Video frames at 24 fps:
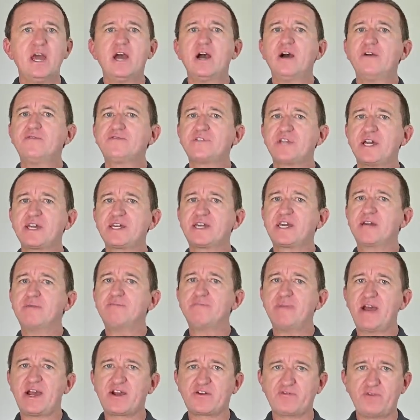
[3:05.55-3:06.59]
of taking
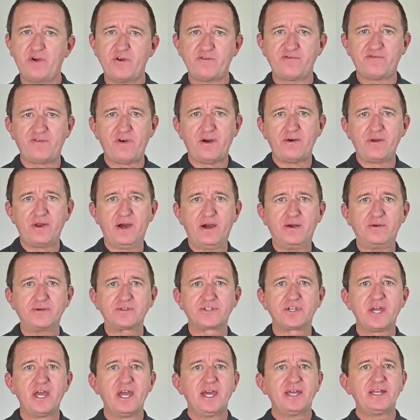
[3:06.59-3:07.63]
macro photos.